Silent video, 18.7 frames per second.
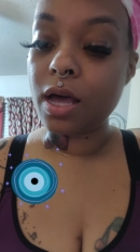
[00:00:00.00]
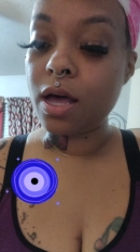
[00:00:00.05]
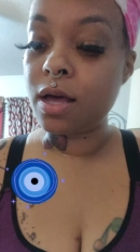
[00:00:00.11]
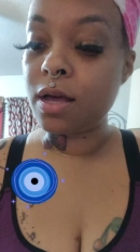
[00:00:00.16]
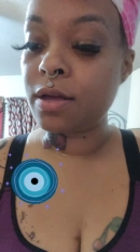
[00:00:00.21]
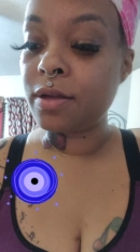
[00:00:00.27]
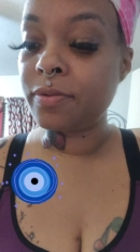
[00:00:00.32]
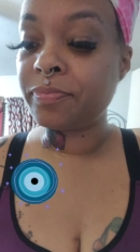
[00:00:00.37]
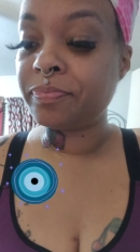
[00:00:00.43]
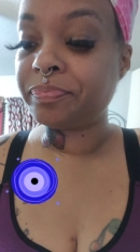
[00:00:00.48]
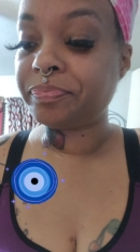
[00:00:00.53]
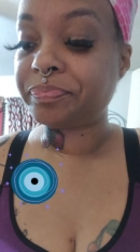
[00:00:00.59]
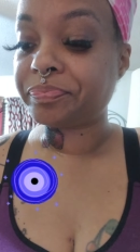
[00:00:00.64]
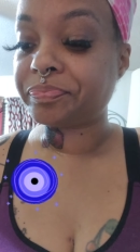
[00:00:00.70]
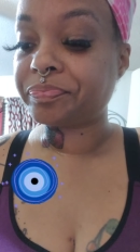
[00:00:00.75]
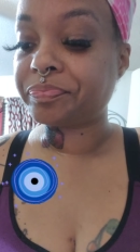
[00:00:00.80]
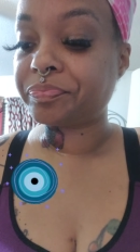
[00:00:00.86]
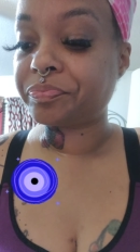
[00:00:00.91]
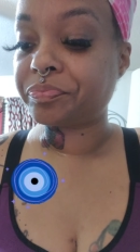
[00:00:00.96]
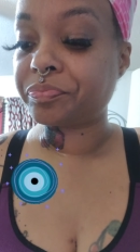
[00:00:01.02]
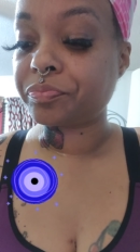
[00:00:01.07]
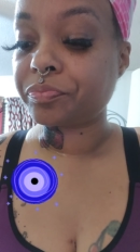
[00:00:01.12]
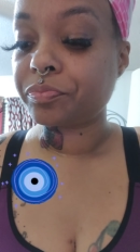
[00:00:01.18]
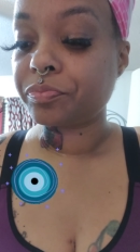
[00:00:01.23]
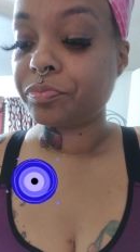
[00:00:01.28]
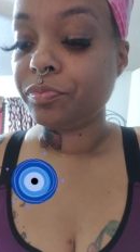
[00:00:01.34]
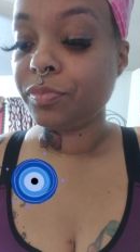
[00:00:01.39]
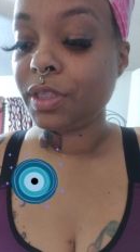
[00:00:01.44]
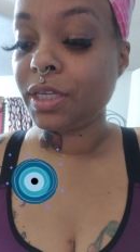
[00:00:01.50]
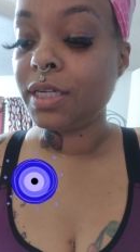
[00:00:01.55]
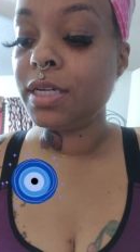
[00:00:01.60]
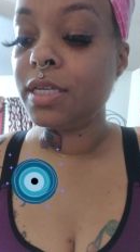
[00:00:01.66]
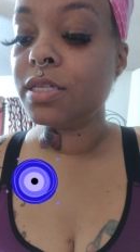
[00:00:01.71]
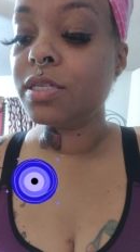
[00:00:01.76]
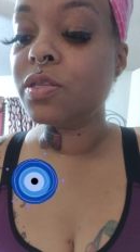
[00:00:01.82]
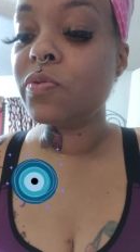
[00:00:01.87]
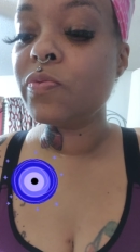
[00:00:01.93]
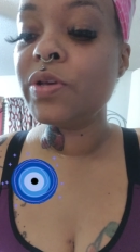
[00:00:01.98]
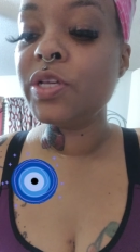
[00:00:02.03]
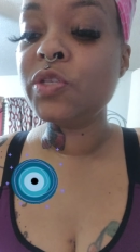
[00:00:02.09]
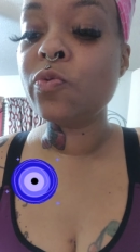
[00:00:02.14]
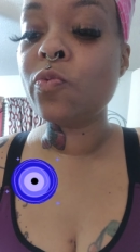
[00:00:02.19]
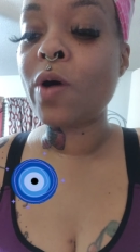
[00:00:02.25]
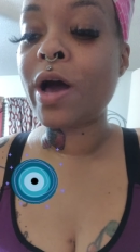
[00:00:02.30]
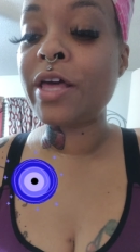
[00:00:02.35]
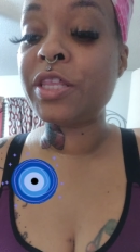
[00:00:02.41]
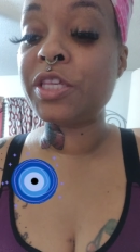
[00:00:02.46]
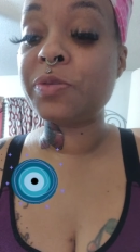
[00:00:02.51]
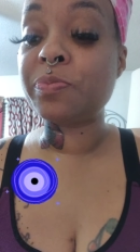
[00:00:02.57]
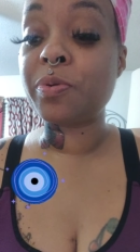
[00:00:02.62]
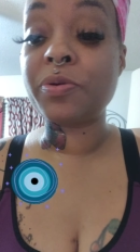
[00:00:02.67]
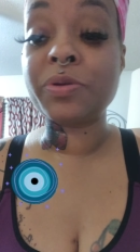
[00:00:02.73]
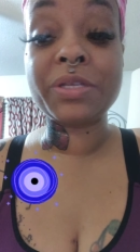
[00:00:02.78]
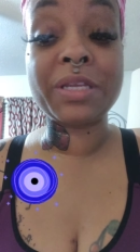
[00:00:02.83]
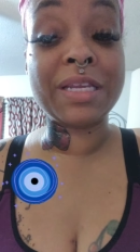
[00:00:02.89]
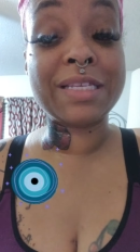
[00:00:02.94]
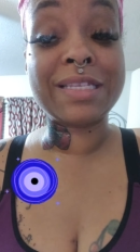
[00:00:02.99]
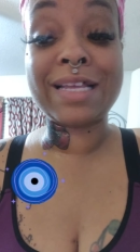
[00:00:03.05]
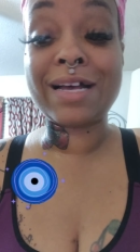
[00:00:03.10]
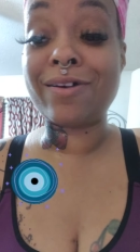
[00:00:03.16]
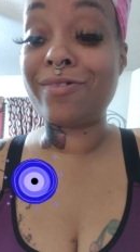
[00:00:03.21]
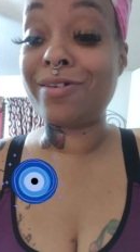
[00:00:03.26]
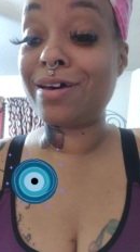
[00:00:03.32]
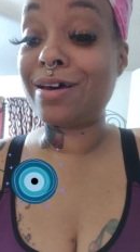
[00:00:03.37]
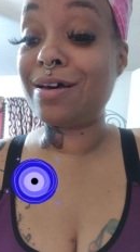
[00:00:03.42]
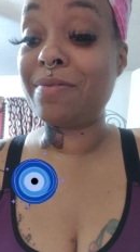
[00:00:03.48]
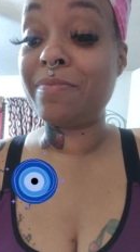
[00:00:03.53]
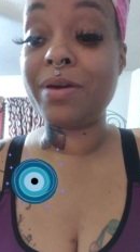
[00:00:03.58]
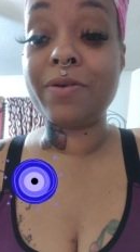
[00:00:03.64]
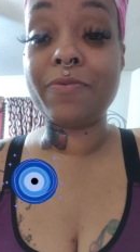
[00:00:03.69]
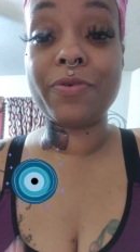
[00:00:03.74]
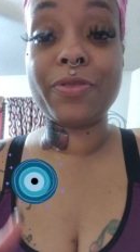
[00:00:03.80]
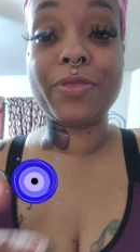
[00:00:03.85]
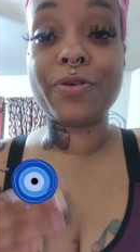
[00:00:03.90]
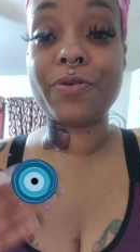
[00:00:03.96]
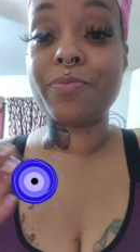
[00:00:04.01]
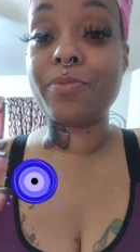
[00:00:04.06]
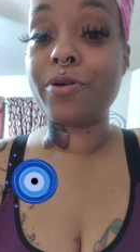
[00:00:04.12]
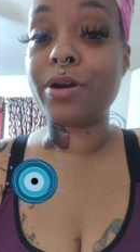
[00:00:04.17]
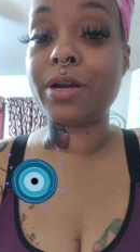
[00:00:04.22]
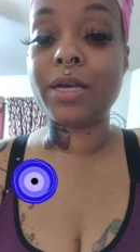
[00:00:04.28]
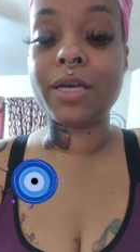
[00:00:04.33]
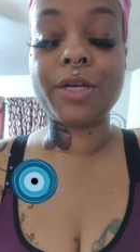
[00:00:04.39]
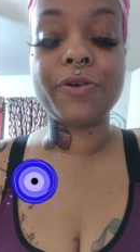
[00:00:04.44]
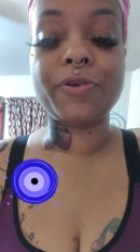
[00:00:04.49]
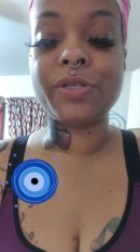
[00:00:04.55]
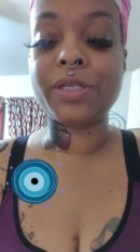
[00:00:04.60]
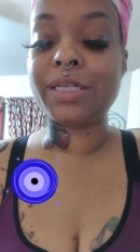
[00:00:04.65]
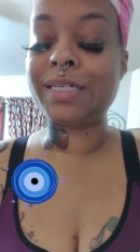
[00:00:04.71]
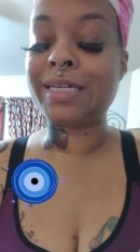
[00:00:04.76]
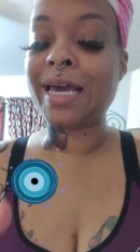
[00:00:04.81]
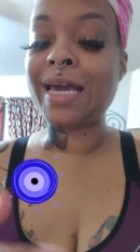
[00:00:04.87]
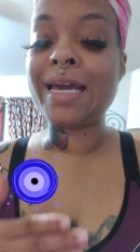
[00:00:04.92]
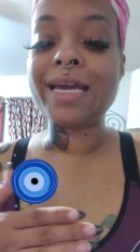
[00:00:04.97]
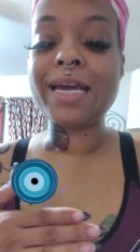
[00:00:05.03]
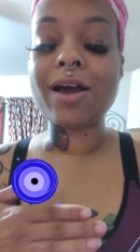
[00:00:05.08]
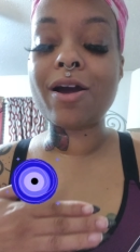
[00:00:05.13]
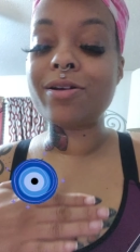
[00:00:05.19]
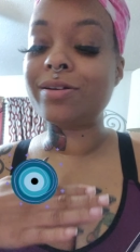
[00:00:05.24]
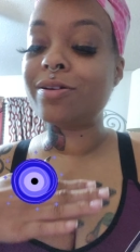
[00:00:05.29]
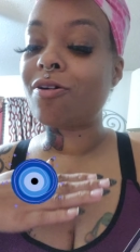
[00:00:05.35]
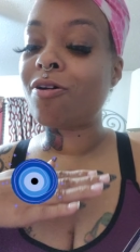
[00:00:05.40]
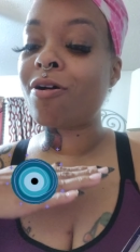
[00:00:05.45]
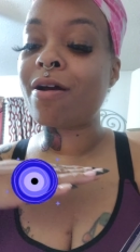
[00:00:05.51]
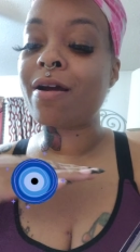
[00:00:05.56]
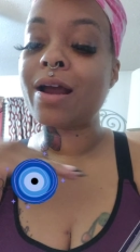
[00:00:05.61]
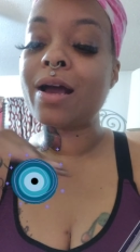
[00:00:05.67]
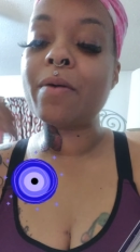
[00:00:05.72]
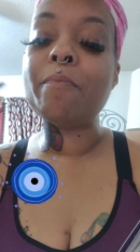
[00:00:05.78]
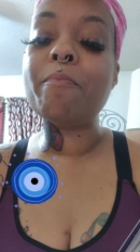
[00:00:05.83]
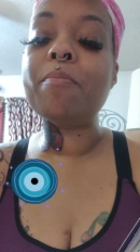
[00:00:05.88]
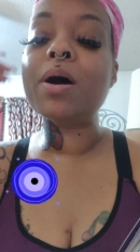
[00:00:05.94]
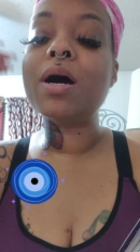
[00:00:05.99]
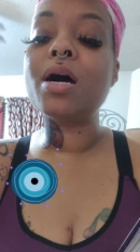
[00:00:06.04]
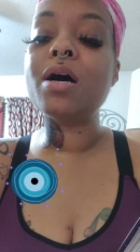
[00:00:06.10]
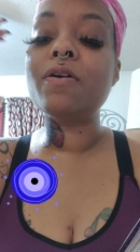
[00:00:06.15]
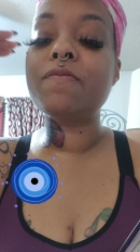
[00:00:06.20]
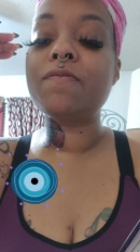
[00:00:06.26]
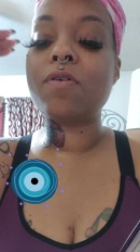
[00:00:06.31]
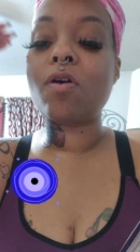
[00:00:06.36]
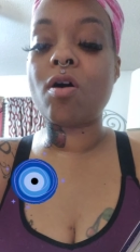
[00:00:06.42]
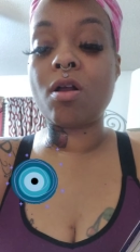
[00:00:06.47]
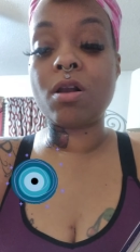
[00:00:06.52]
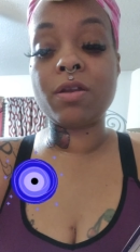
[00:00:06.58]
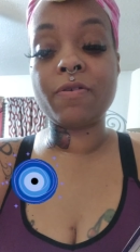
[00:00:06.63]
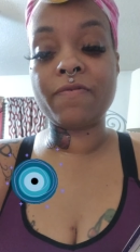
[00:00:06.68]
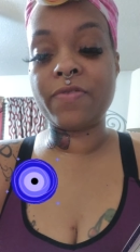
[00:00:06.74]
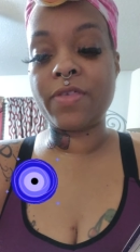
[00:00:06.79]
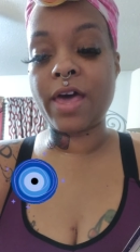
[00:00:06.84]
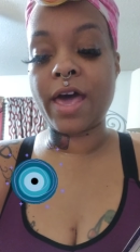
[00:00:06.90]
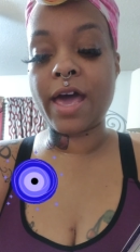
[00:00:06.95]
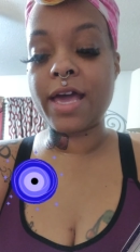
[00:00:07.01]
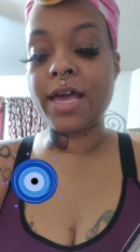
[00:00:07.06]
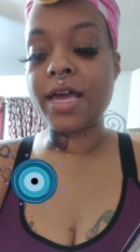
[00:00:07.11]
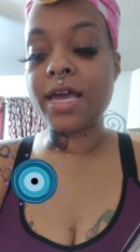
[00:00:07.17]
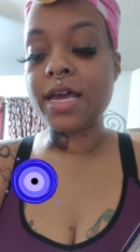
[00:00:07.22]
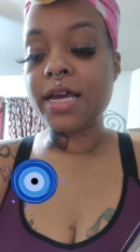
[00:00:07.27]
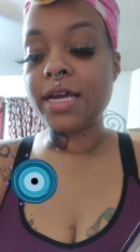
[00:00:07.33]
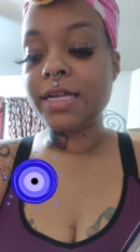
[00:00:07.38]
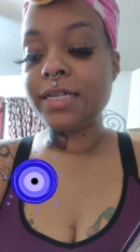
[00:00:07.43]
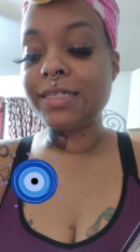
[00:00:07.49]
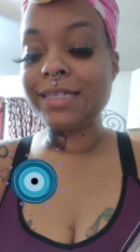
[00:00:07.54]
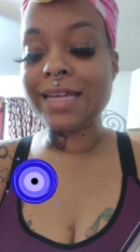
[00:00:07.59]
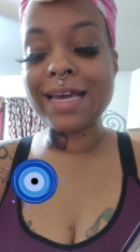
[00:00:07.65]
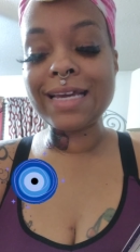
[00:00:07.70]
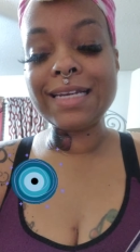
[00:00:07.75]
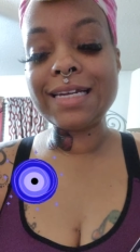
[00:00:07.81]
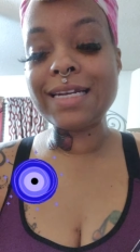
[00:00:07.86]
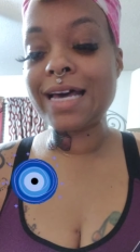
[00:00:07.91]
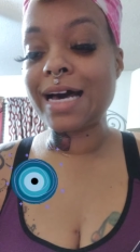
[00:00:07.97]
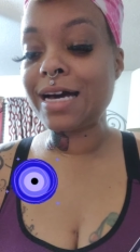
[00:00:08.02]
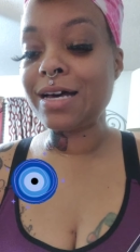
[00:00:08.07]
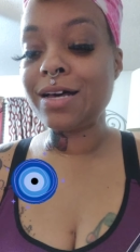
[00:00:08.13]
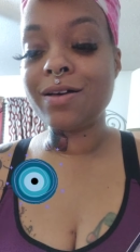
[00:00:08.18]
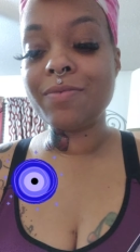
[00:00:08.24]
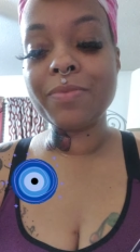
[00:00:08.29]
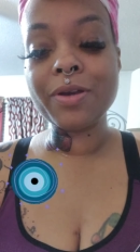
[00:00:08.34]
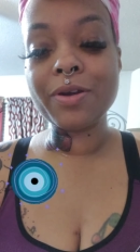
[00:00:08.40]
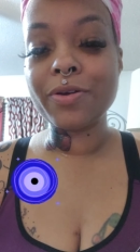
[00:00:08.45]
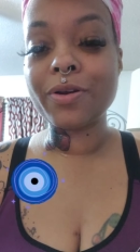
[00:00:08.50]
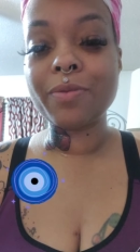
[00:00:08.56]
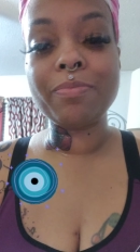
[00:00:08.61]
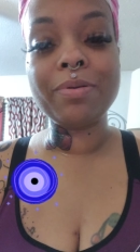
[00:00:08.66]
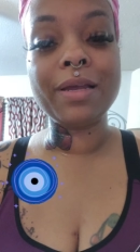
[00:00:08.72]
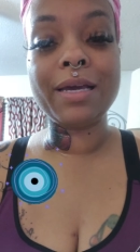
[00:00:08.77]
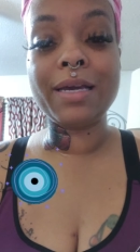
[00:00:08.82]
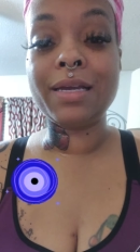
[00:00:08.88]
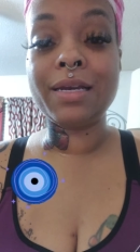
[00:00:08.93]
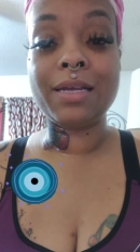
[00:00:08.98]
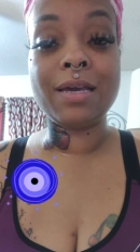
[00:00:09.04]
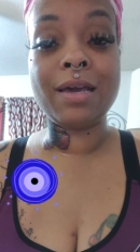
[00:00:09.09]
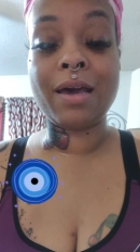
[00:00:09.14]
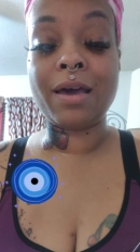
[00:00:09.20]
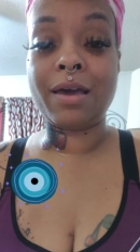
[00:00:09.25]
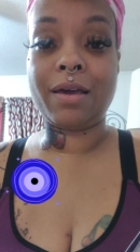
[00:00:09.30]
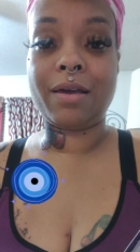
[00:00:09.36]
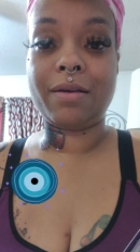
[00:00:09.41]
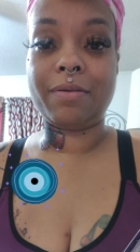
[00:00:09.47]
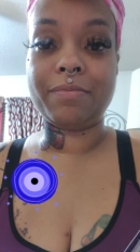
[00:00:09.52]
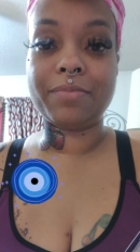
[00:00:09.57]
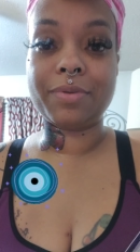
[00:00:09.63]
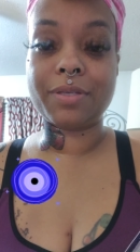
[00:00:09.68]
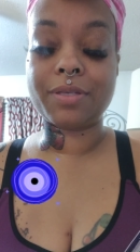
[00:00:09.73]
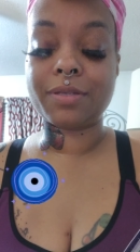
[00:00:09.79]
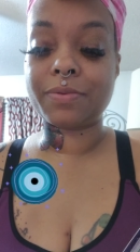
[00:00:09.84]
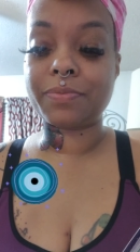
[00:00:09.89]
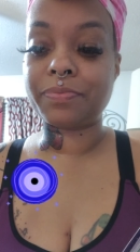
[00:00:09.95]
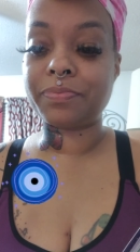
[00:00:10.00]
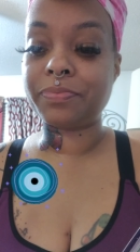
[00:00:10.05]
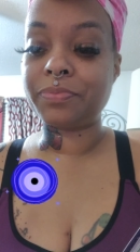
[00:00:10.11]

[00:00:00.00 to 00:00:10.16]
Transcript: Um, this is the reason why this person is not going to come in with third party energy. They are above all of that. They did not come here to play any games.